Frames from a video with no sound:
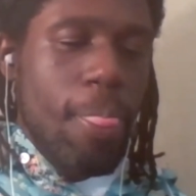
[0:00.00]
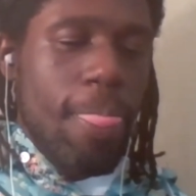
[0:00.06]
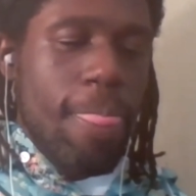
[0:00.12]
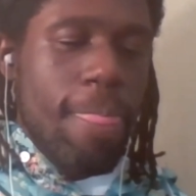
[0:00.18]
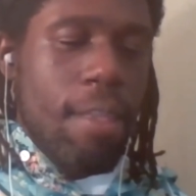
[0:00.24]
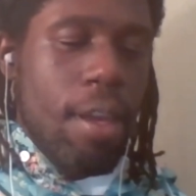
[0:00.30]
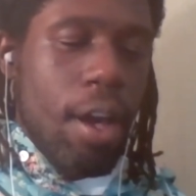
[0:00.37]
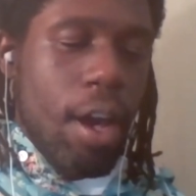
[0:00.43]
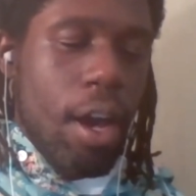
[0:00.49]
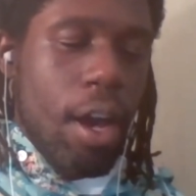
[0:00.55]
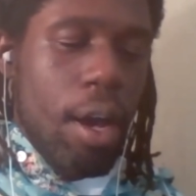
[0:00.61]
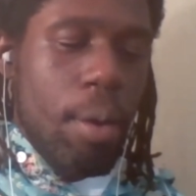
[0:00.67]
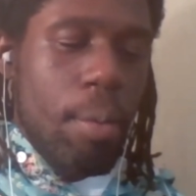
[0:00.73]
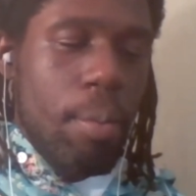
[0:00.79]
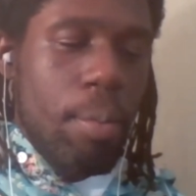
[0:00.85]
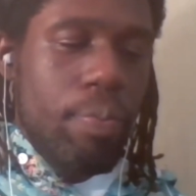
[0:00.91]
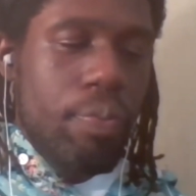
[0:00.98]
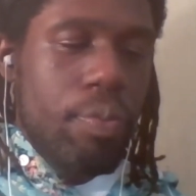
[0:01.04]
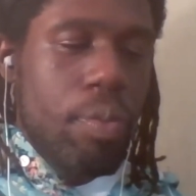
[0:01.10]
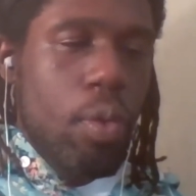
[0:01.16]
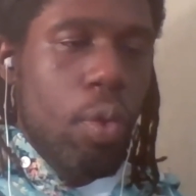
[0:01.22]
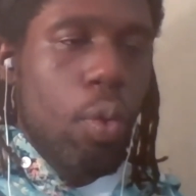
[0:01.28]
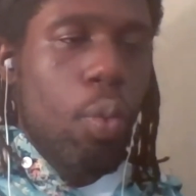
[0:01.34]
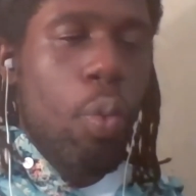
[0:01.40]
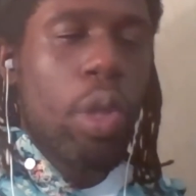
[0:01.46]
um,
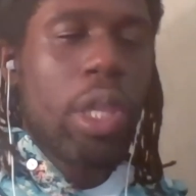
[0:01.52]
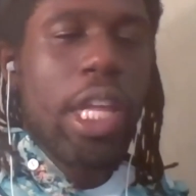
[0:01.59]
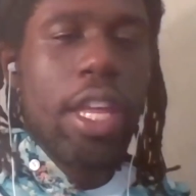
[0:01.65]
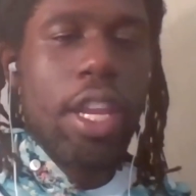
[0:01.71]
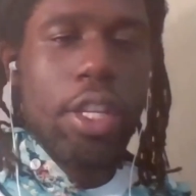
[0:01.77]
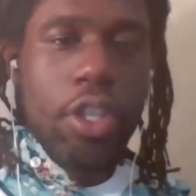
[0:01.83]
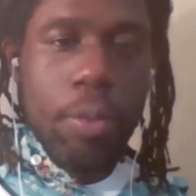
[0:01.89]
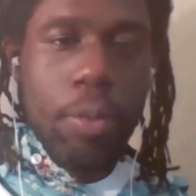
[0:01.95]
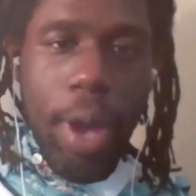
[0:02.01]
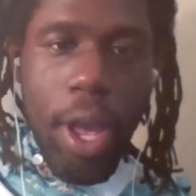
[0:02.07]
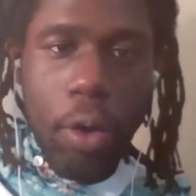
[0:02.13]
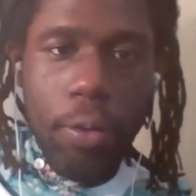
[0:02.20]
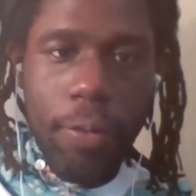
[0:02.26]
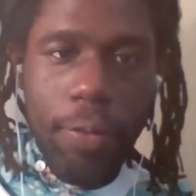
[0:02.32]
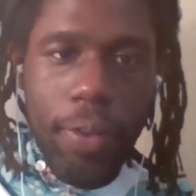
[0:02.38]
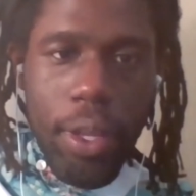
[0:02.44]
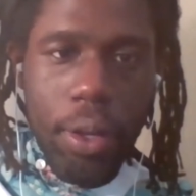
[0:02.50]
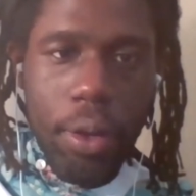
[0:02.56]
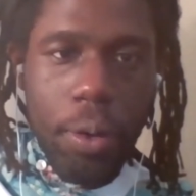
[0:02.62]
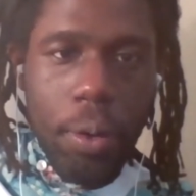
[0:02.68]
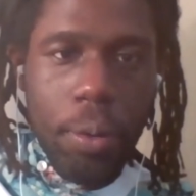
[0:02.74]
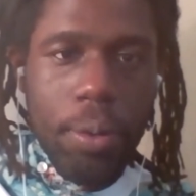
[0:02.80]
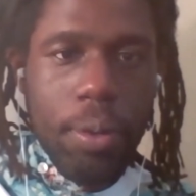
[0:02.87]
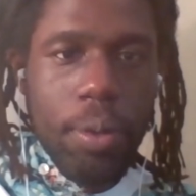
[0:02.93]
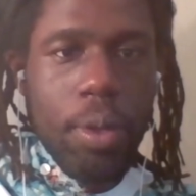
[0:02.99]
related to my own
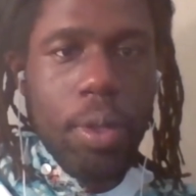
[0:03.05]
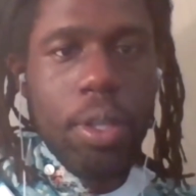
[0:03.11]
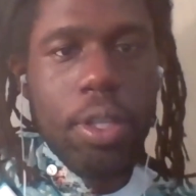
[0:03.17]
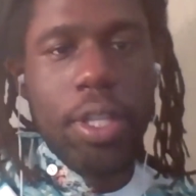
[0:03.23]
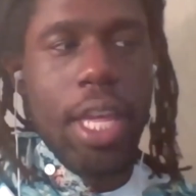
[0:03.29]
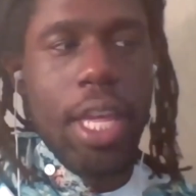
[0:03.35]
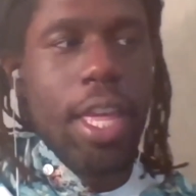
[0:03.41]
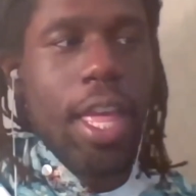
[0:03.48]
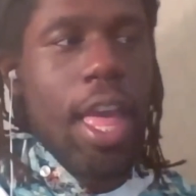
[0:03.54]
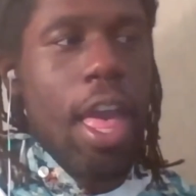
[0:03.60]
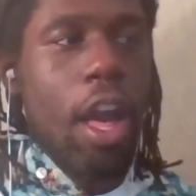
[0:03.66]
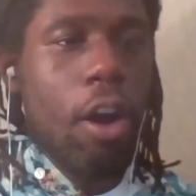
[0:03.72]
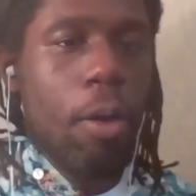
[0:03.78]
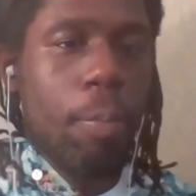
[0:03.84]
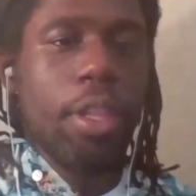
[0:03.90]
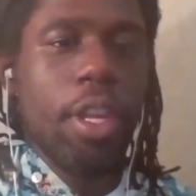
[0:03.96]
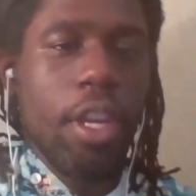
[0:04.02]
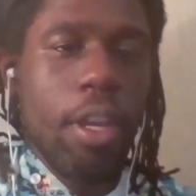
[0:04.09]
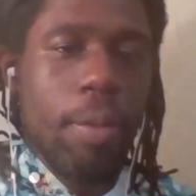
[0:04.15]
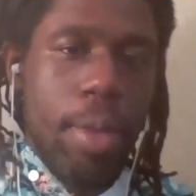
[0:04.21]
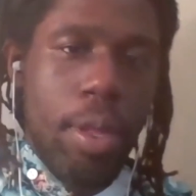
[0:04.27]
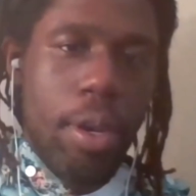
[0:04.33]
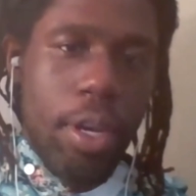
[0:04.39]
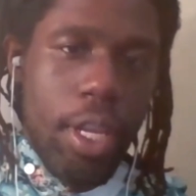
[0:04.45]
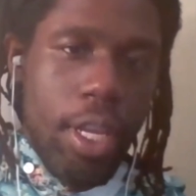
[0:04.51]
field, to like helping the
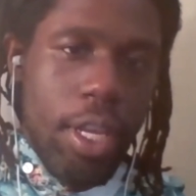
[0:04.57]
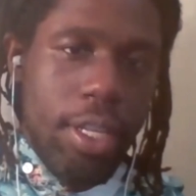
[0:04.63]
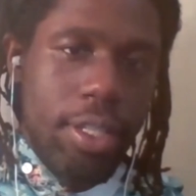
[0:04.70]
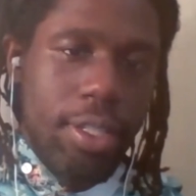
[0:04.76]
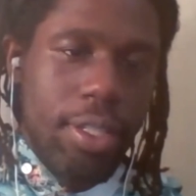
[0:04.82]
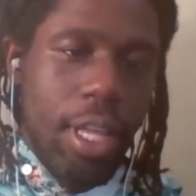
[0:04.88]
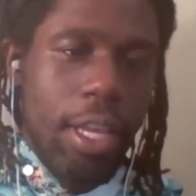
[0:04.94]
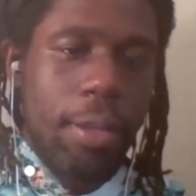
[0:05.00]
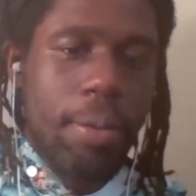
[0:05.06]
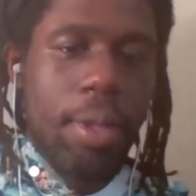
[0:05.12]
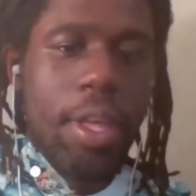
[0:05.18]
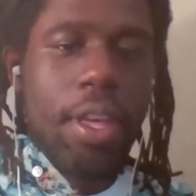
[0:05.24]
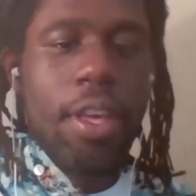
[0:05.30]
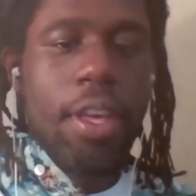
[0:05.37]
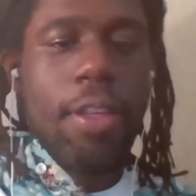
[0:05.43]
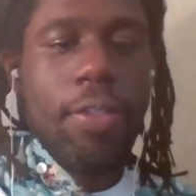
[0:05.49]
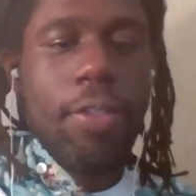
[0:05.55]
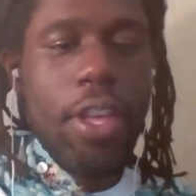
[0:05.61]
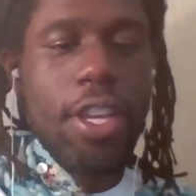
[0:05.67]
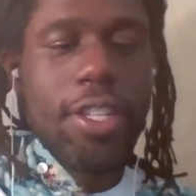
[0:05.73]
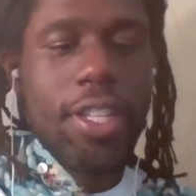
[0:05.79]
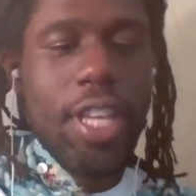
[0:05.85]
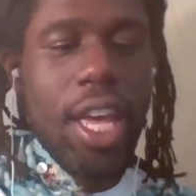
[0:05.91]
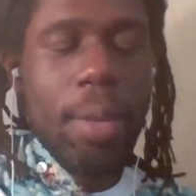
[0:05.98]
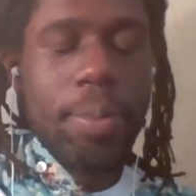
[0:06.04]
communities, like these
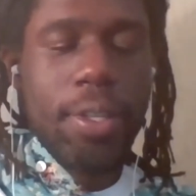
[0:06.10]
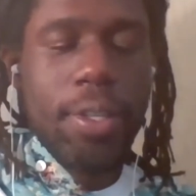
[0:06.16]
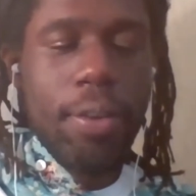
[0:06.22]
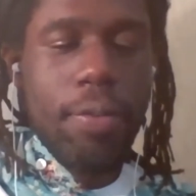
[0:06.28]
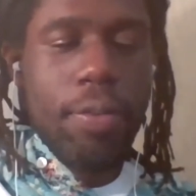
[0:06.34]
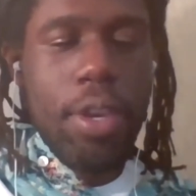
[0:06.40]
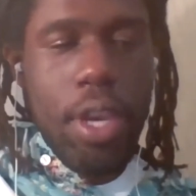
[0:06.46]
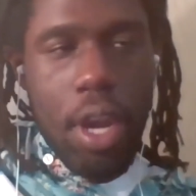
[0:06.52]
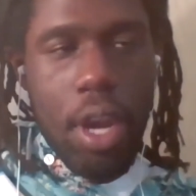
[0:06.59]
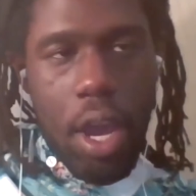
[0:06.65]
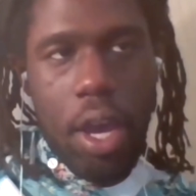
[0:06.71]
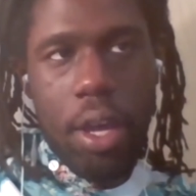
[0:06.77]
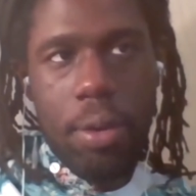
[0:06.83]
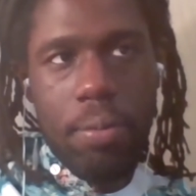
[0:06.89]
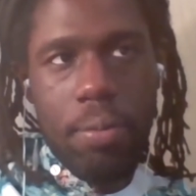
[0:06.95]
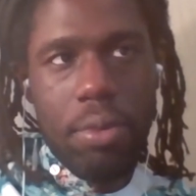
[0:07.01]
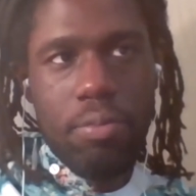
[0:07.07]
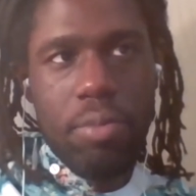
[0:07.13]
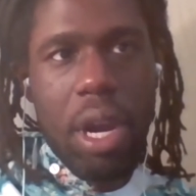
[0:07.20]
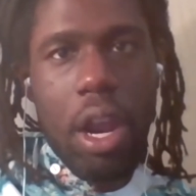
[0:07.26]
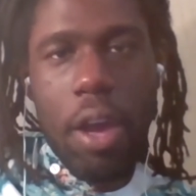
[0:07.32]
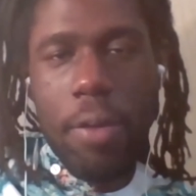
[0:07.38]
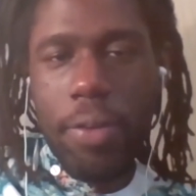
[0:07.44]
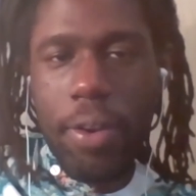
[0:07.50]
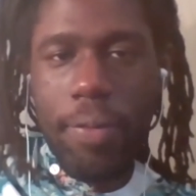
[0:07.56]
types of
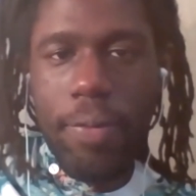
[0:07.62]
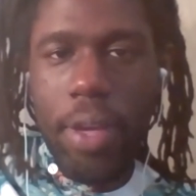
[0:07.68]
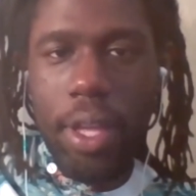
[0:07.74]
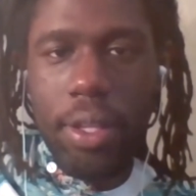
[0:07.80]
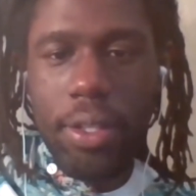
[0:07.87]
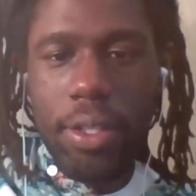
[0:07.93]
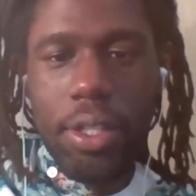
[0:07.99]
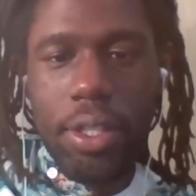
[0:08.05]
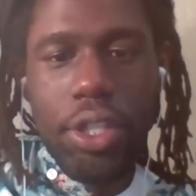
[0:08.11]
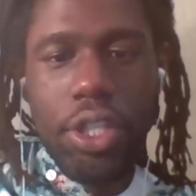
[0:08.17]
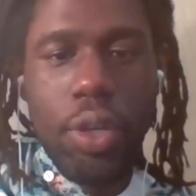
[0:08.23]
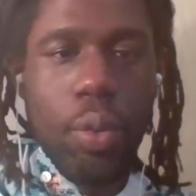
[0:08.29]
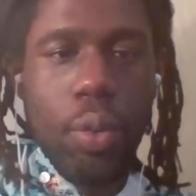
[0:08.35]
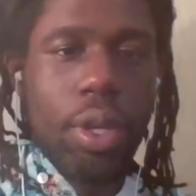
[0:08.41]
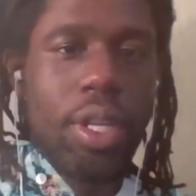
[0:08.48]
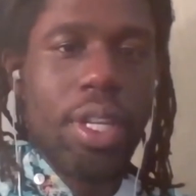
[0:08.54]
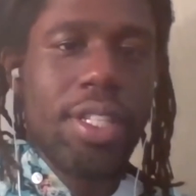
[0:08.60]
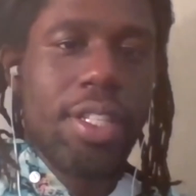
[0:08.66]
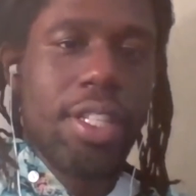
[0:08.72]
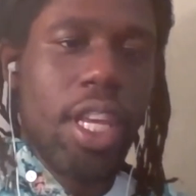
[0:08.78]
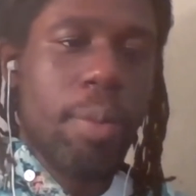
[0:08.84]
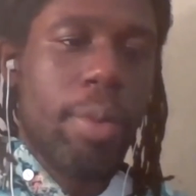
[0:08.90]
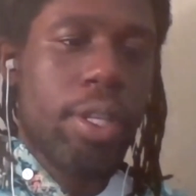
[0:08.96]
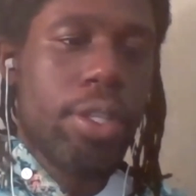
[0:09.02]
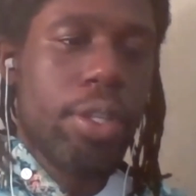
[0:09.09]
non-profit events. She would take
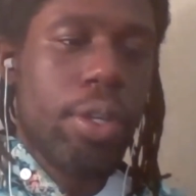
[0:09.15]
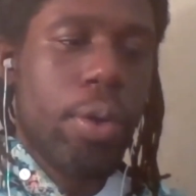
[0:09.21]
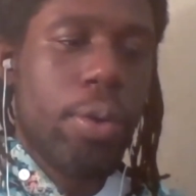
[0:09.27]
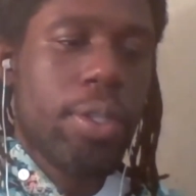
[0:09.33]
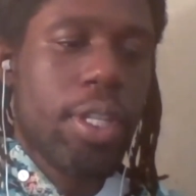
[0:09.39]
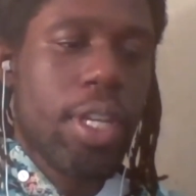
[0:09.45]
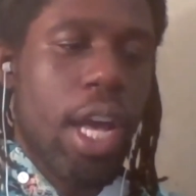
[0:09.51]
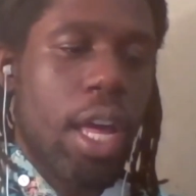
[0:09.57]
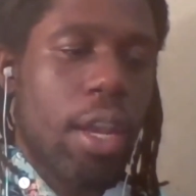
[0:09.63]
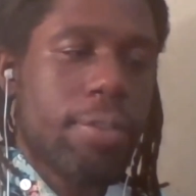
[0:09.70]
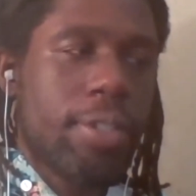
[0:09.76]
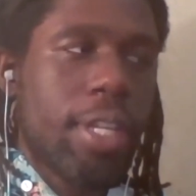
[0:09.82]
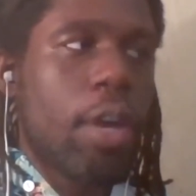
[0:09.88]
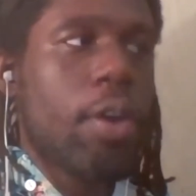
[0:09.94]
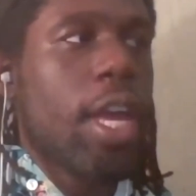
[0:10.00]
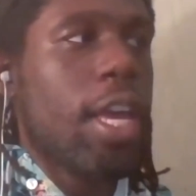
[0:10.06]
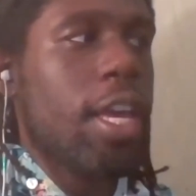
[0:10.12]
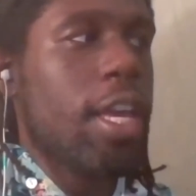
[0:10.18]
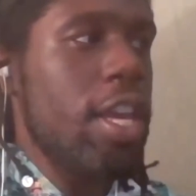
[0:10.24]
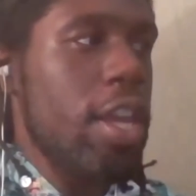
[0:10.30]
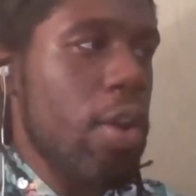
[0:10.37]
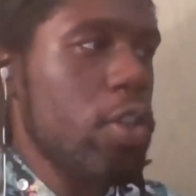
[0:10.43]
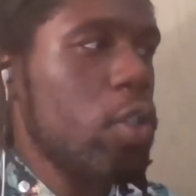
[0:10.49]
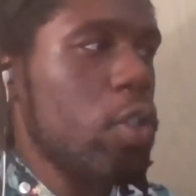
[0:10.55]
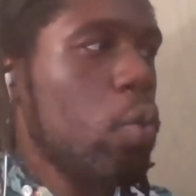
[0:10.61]
me to kind of say, okay,
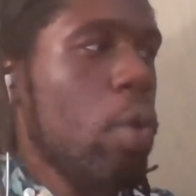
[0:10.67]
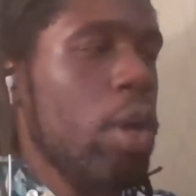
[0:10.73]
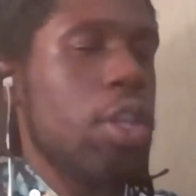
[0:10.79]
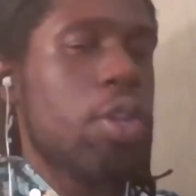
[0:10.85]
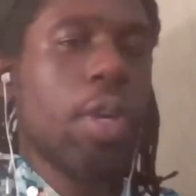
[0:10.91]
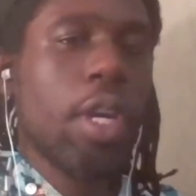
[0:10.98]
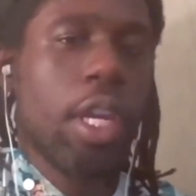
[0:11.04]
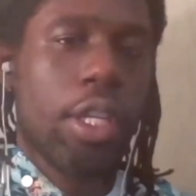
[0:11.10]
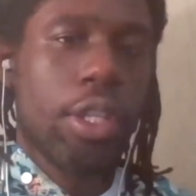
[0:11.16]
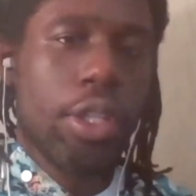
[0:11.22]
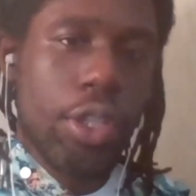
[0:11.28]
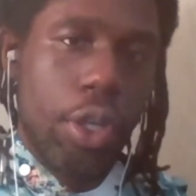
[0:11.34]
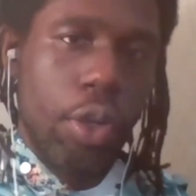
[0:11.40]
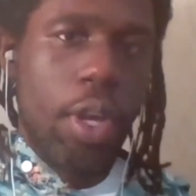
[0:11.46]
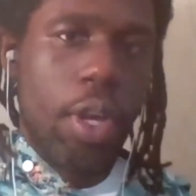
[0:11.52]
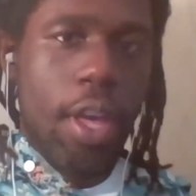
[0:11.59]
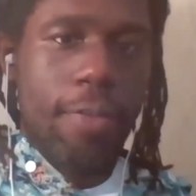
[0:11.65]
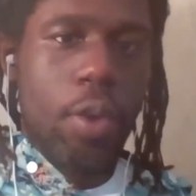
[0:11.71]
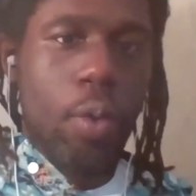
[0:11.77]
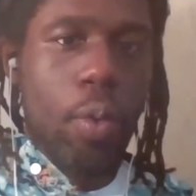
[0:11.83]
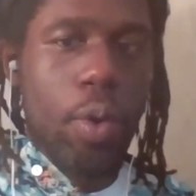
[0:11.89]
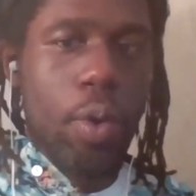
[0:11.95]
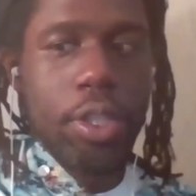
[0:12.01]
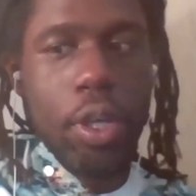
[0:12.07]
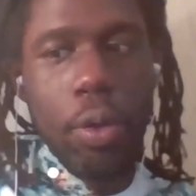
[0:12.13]
here's what you could do if you were
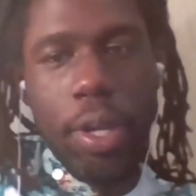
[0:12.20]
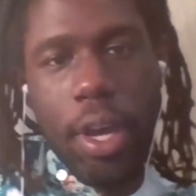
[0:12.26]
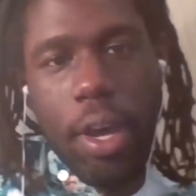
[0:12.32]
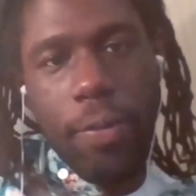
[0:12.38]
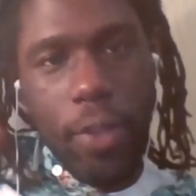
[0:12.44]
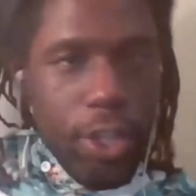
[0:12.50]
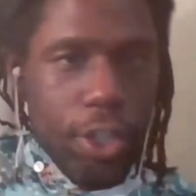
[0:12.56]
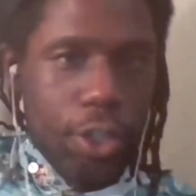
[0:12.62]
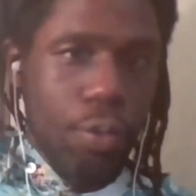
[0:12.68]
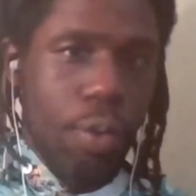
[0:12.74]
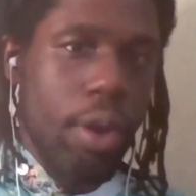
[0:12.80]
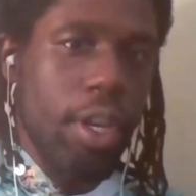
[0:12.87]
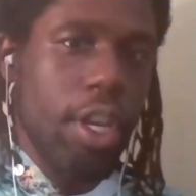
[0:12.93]
to go down this route.